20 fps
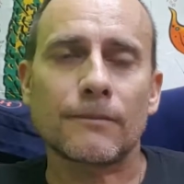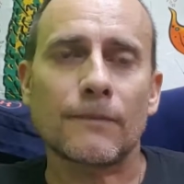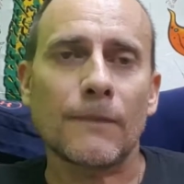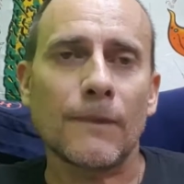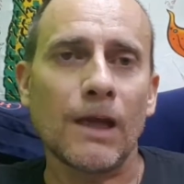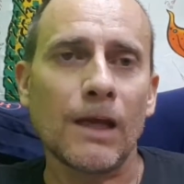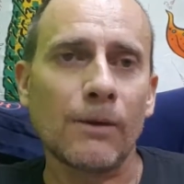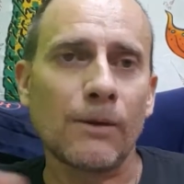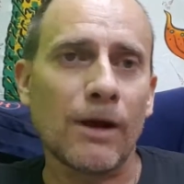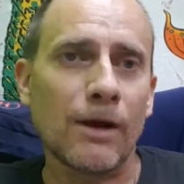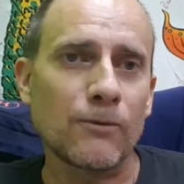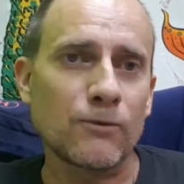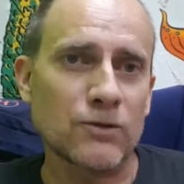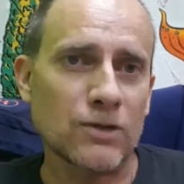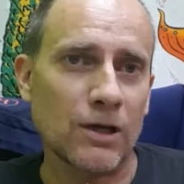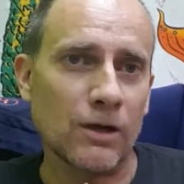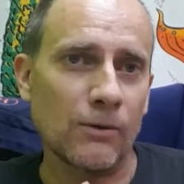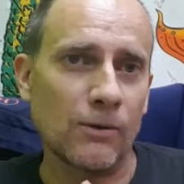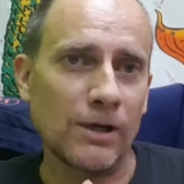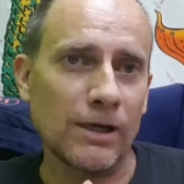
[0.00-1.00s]
Anyway,
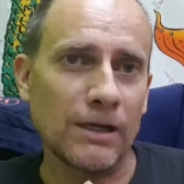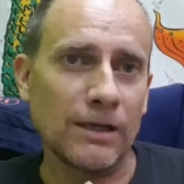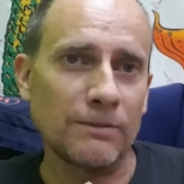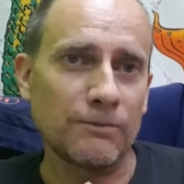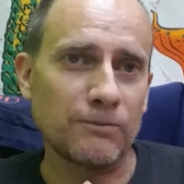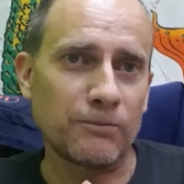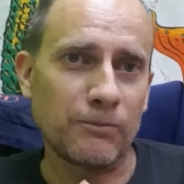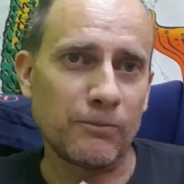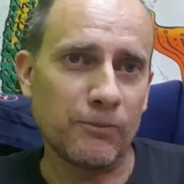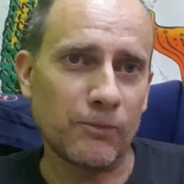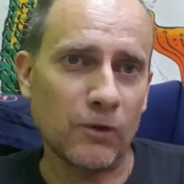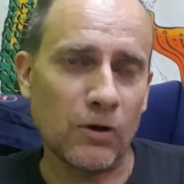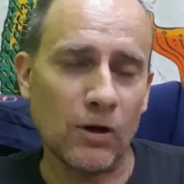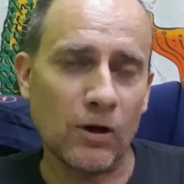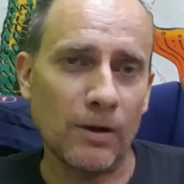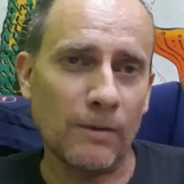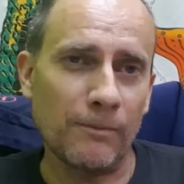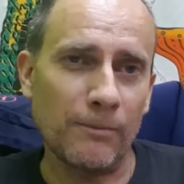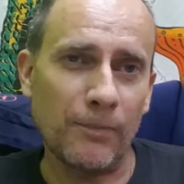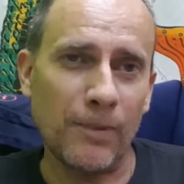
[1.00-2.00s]
so we
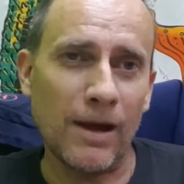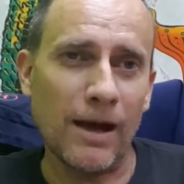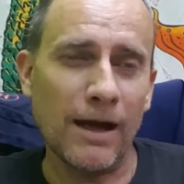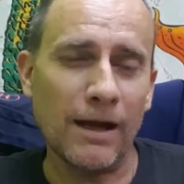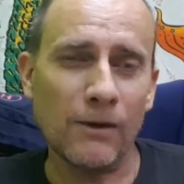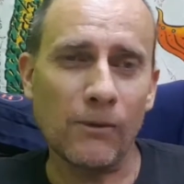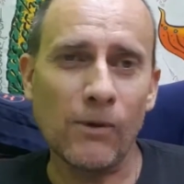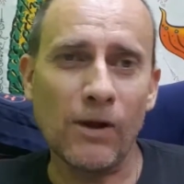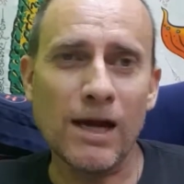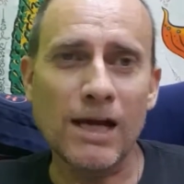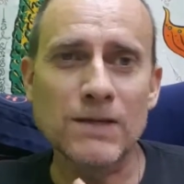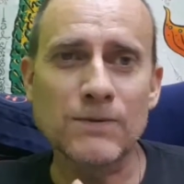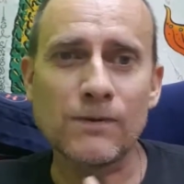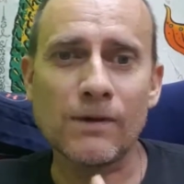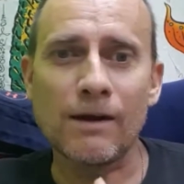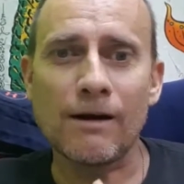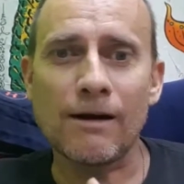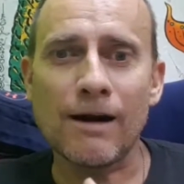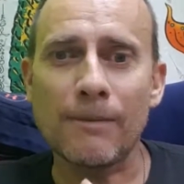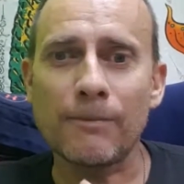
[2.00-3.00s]
kind of parted ways
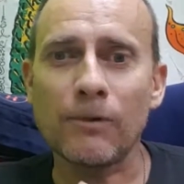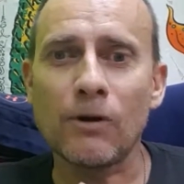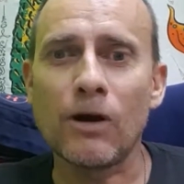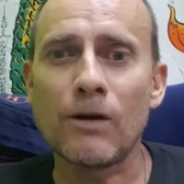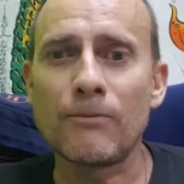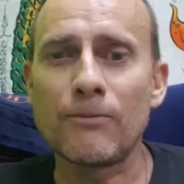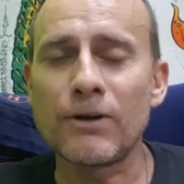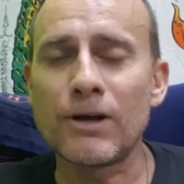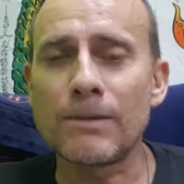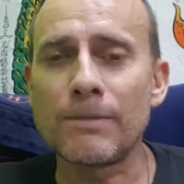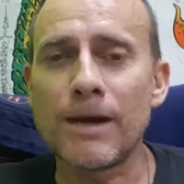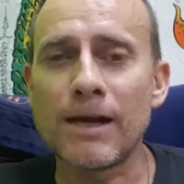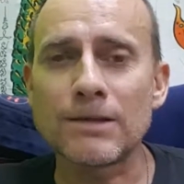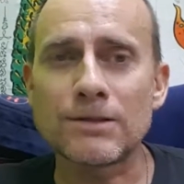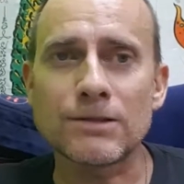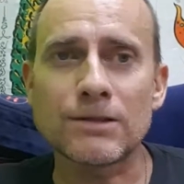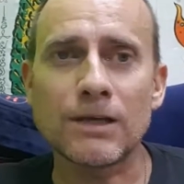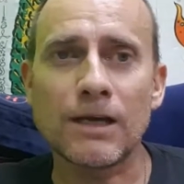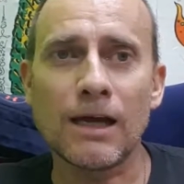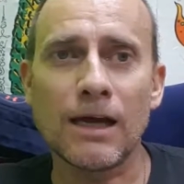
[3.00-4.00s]
with our upline pretty
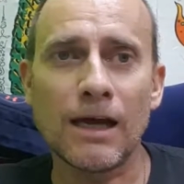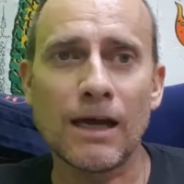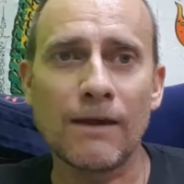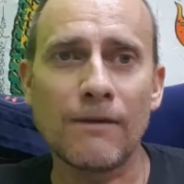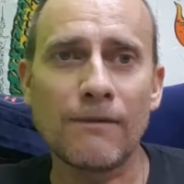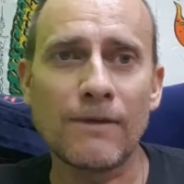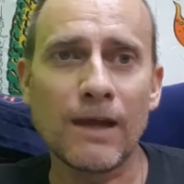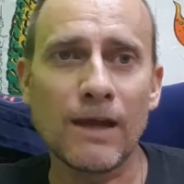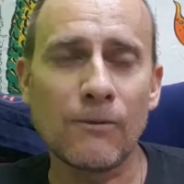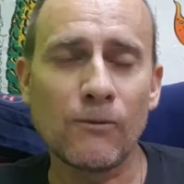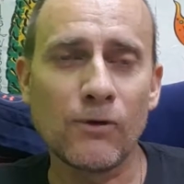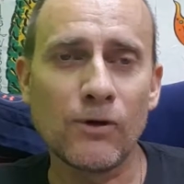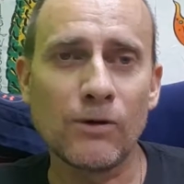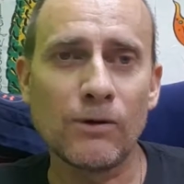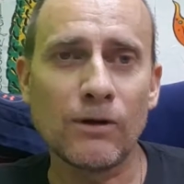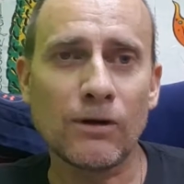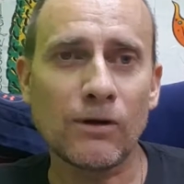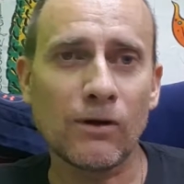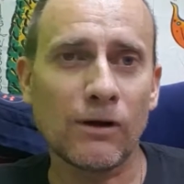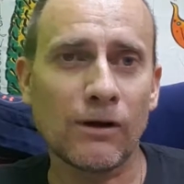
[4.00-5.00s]
much, and then we
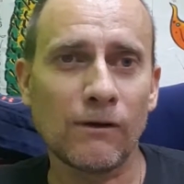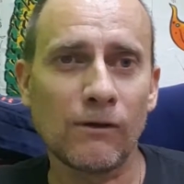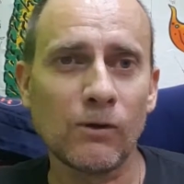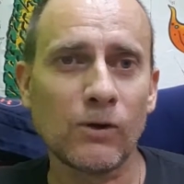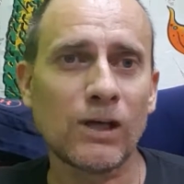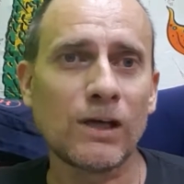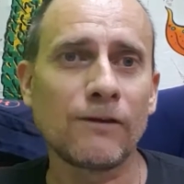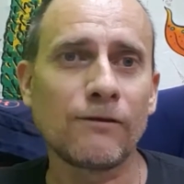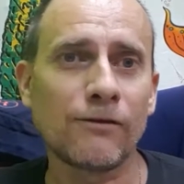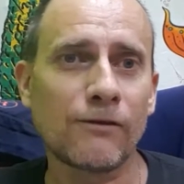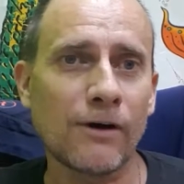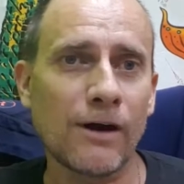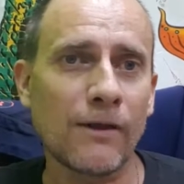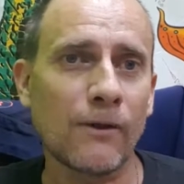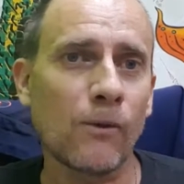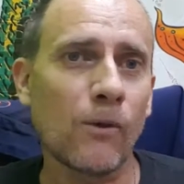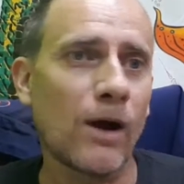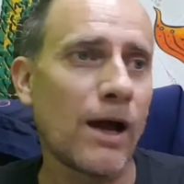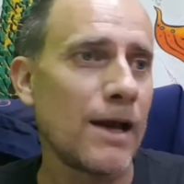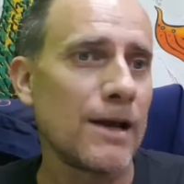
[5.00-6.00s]
were kind of looking for
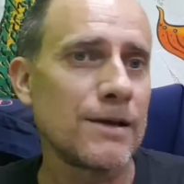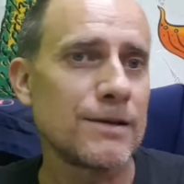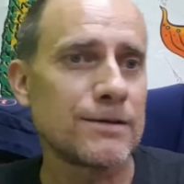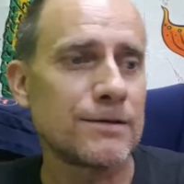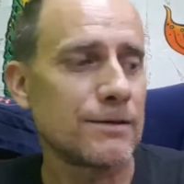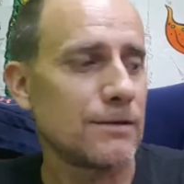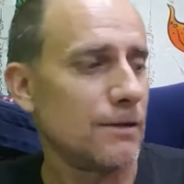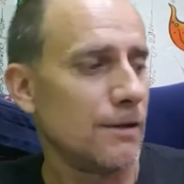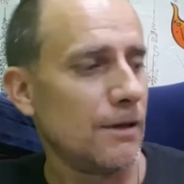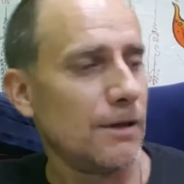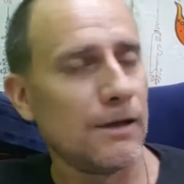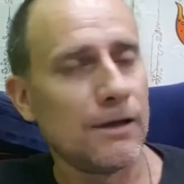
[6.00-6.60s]
other ways,